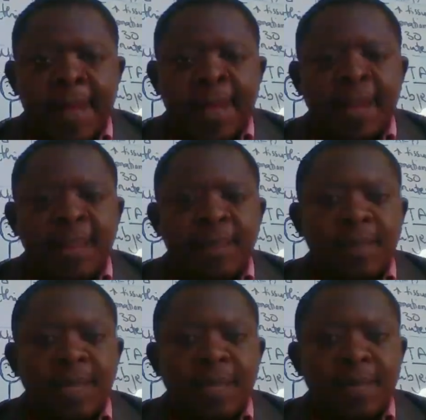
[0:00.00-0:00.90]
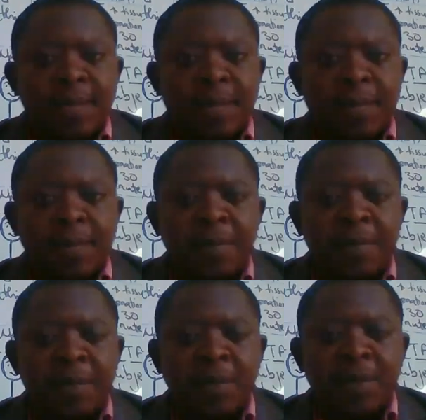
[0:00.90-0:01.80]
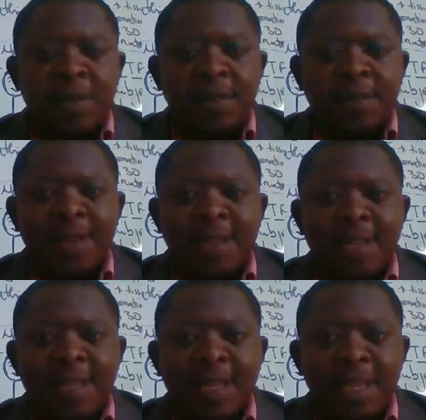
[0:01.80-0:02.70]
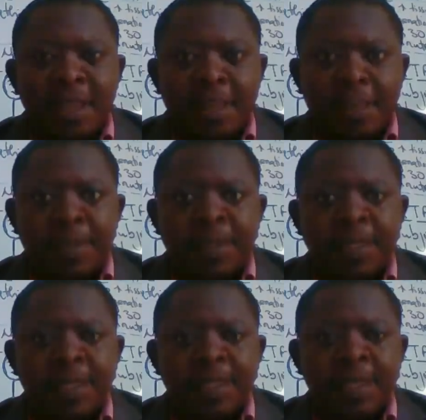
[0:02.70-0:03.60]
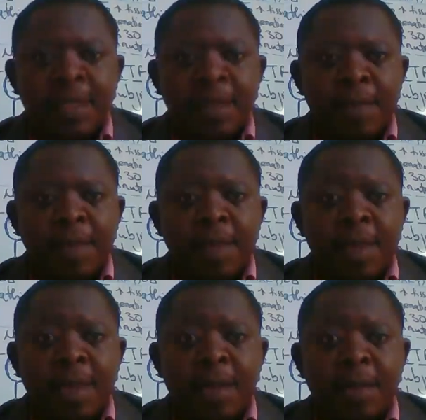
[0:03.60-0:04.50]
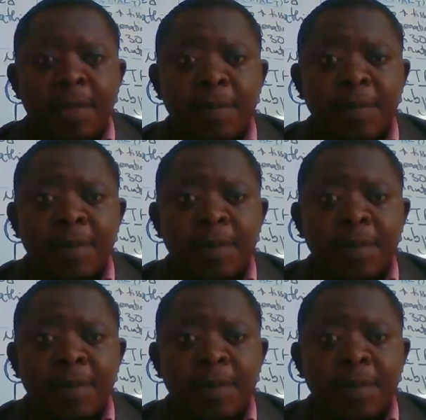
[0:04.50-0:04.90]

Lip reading: And sometimes the problems that we identify in a patient may come